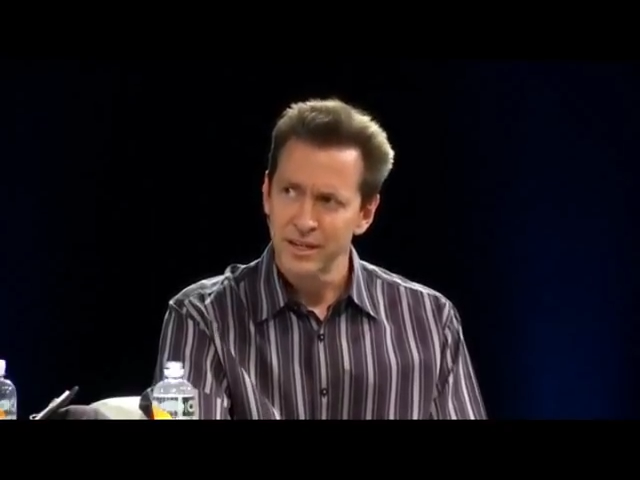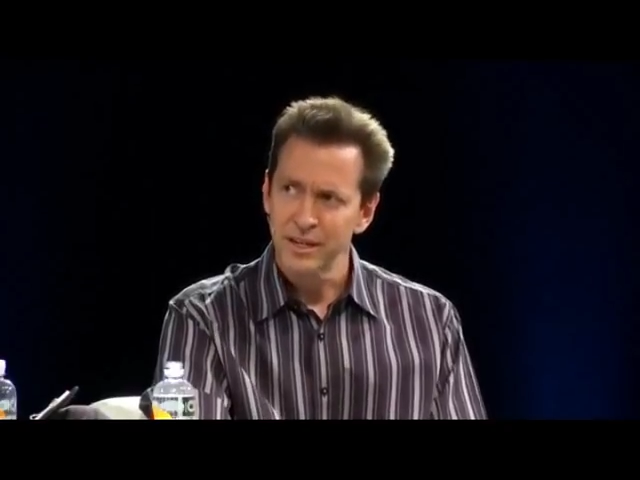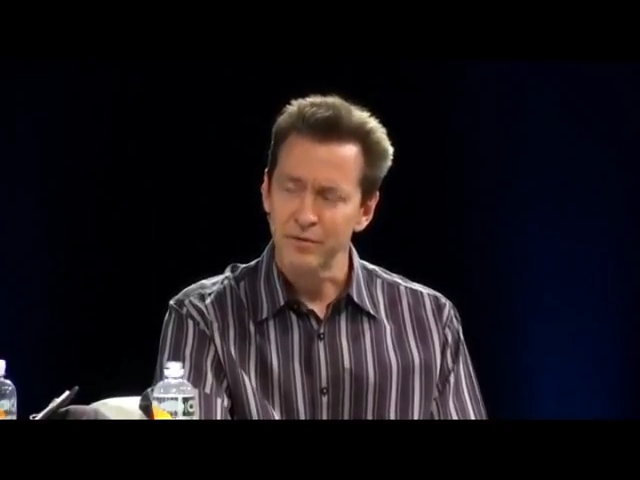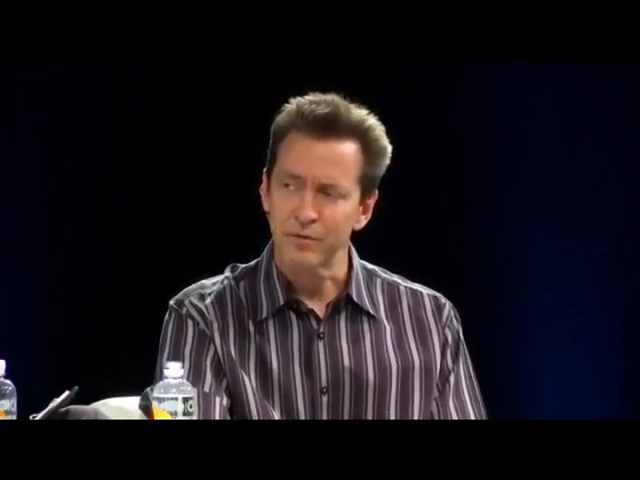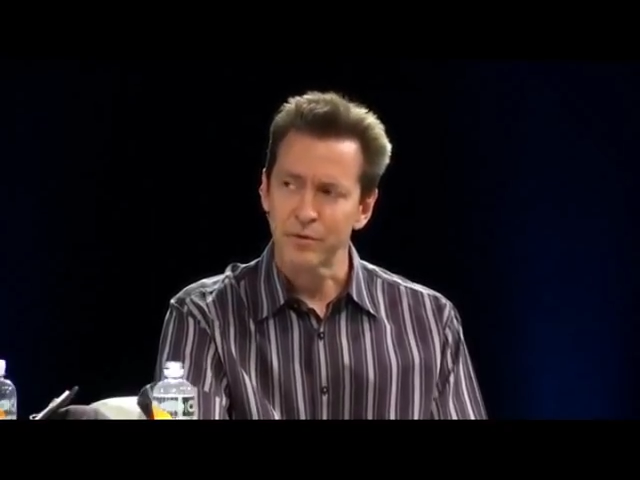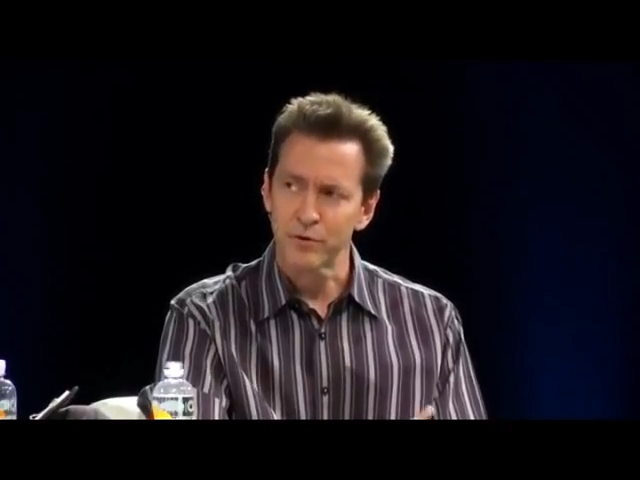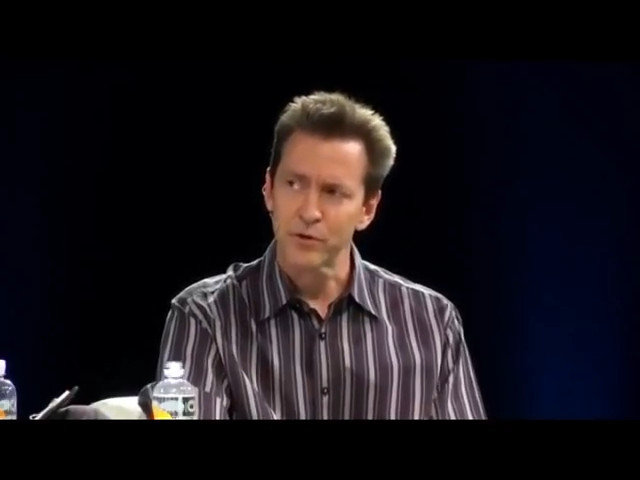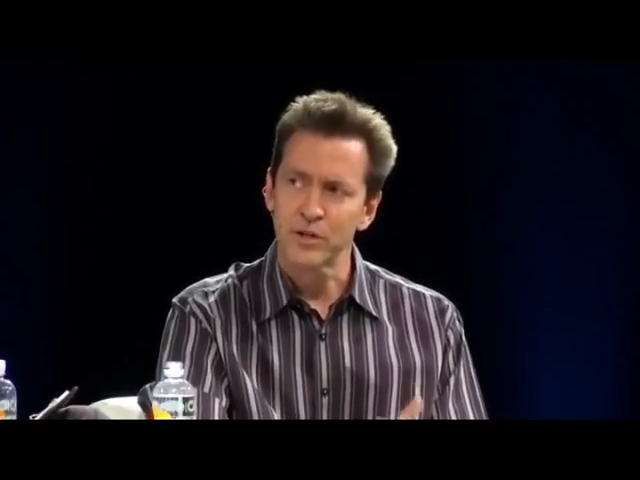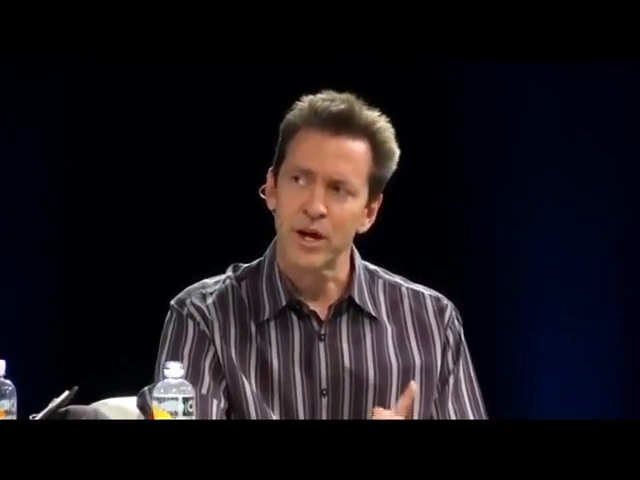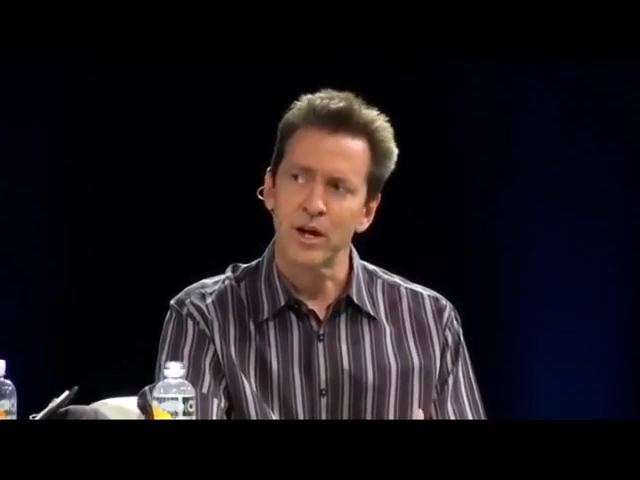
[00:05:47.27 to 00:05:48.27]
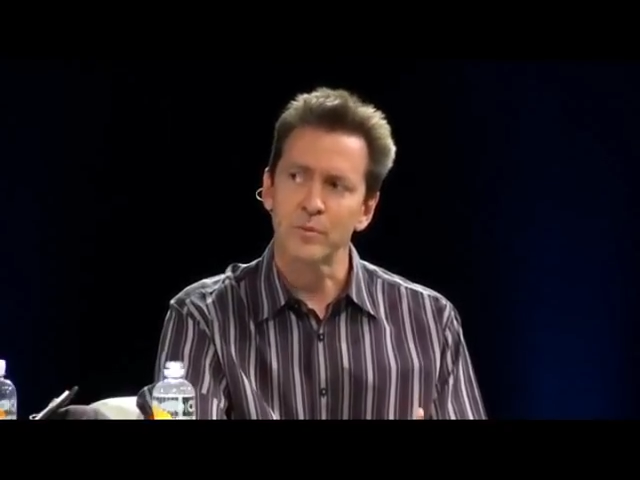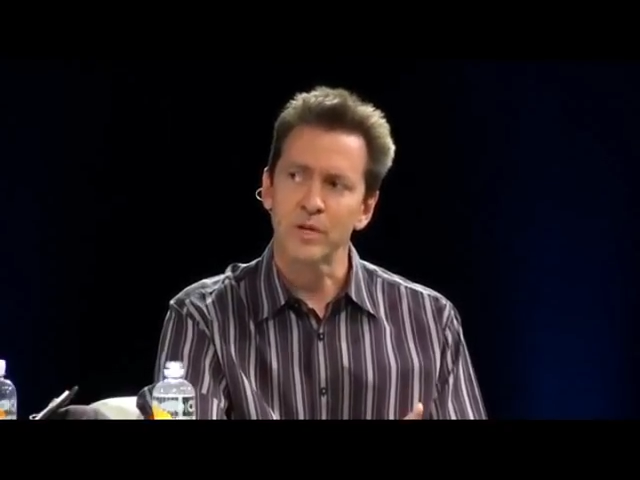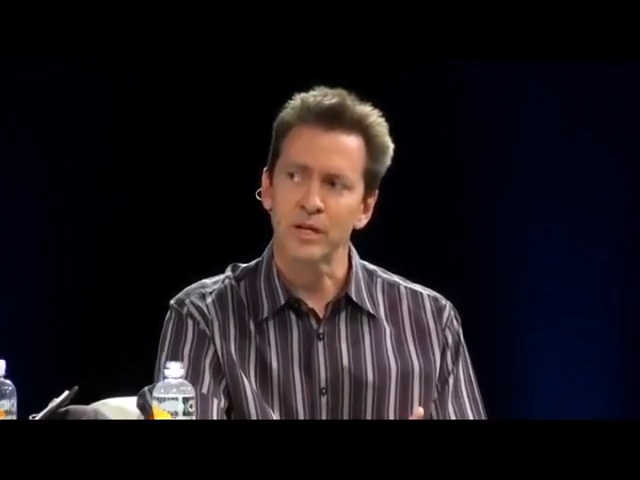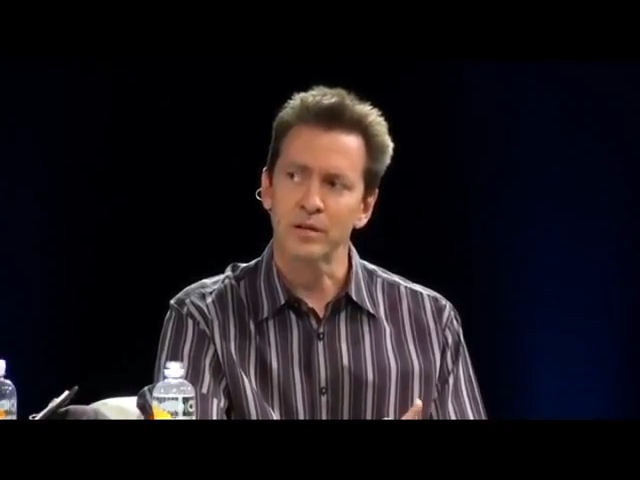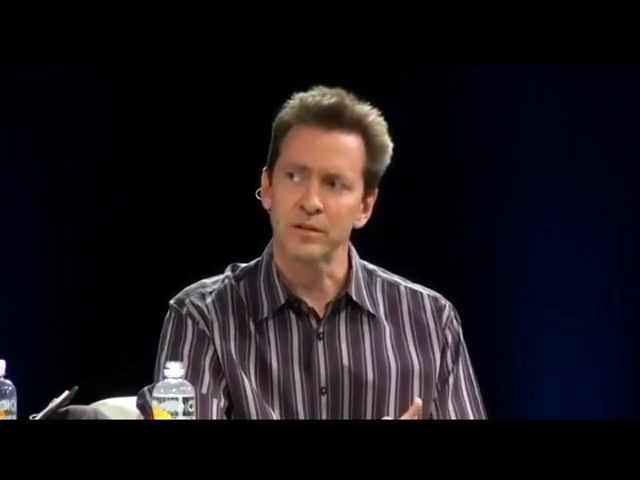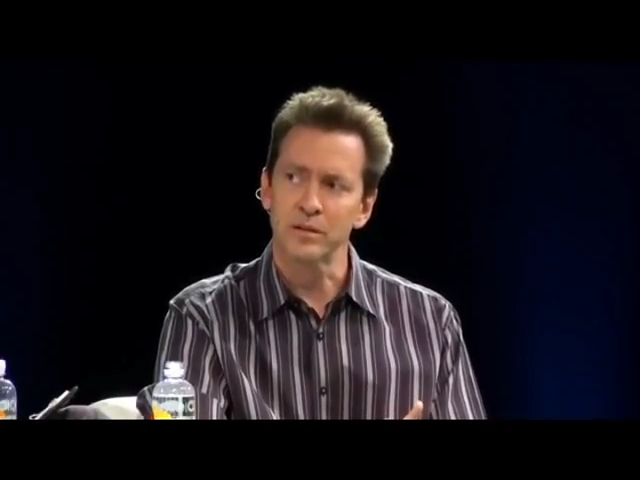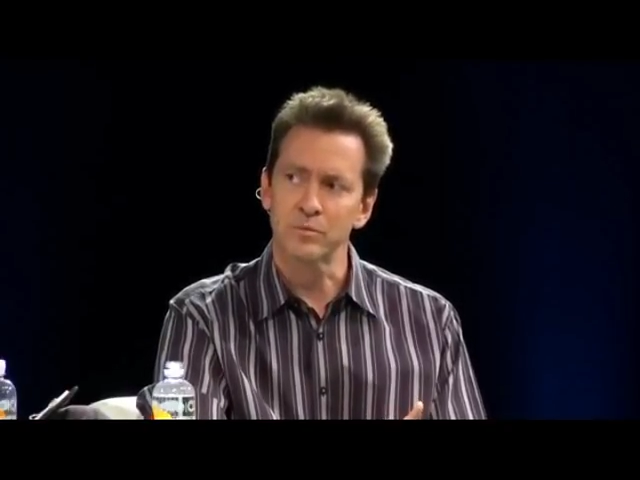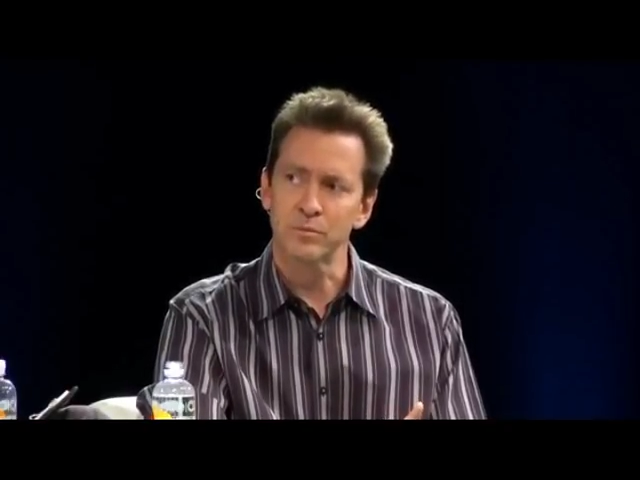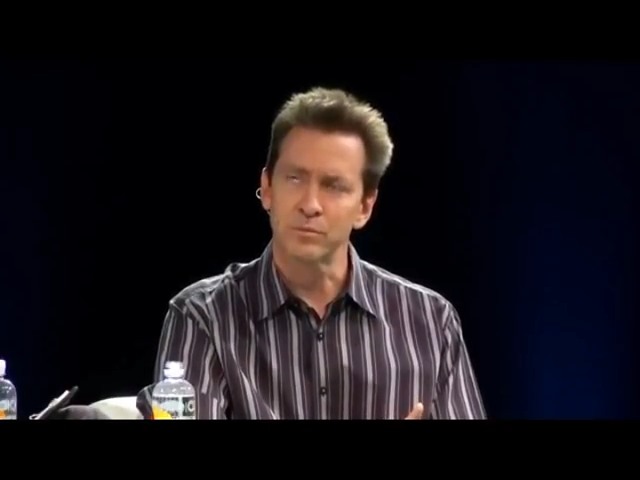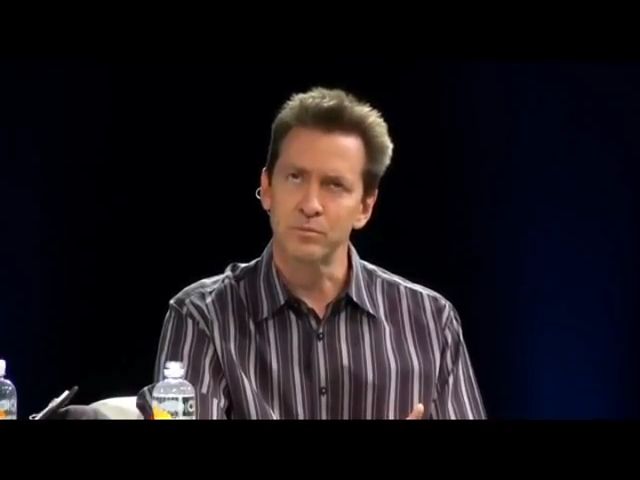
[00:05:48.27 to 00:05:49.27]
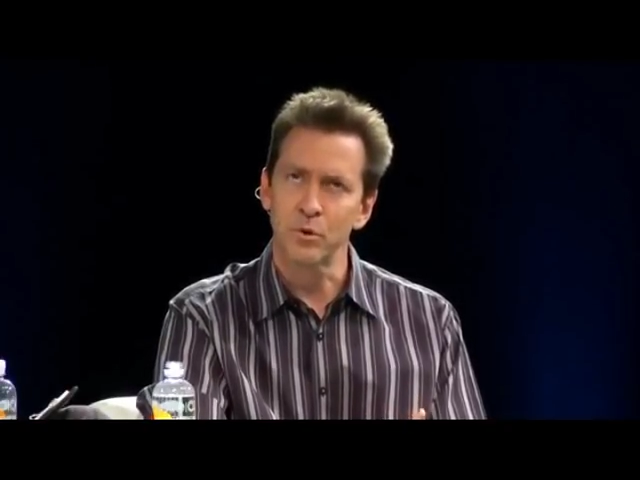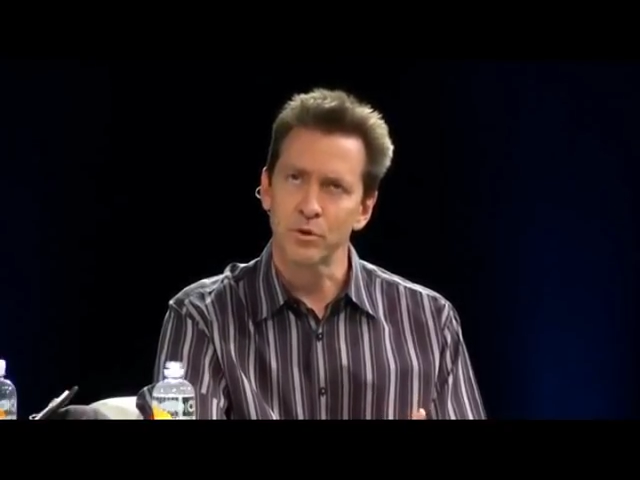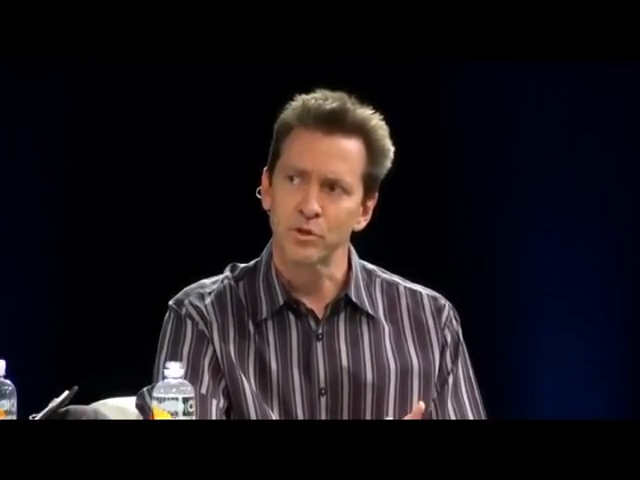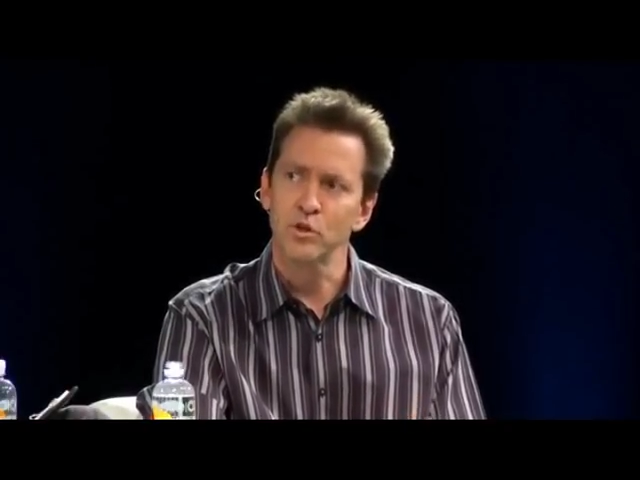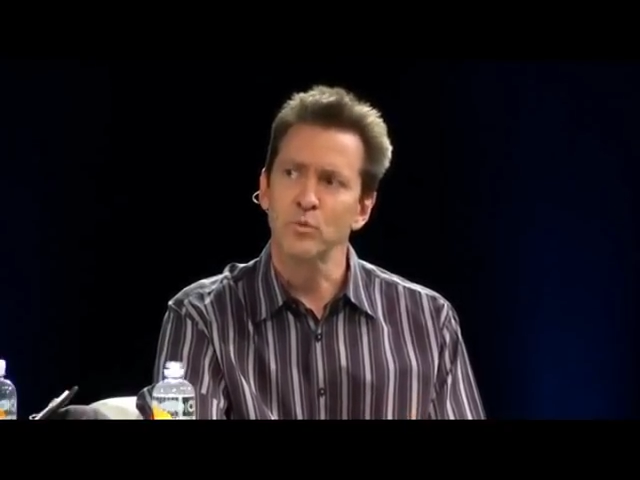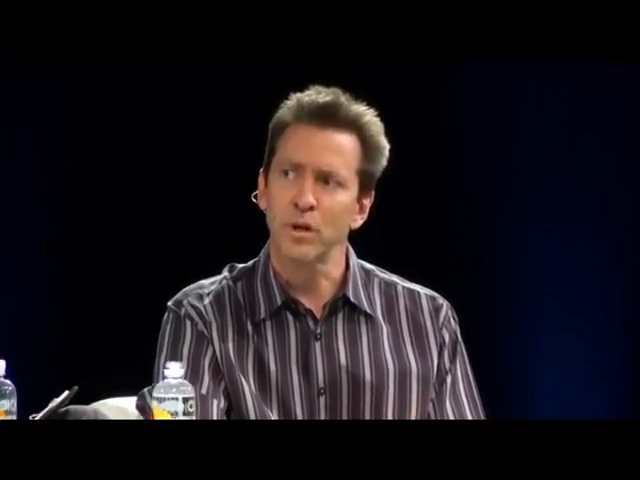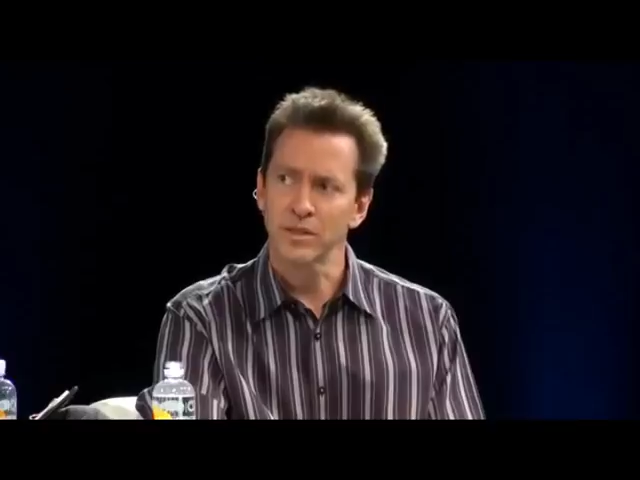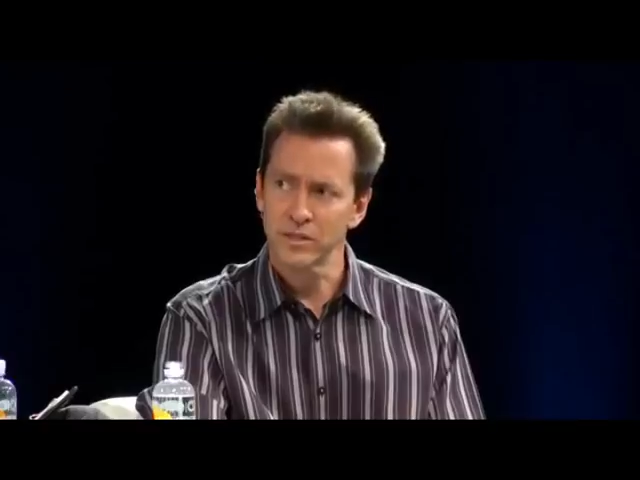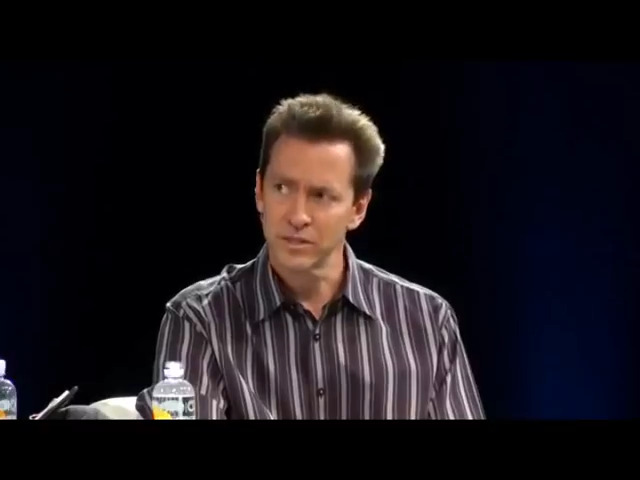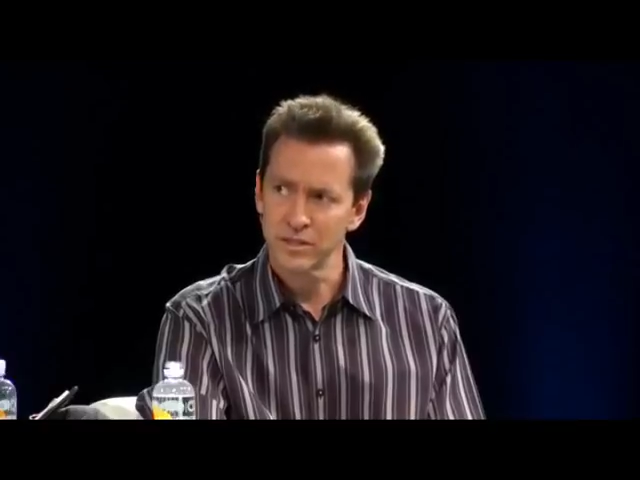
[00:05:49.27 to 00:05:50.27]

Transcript: And for the first time in more than 2 months,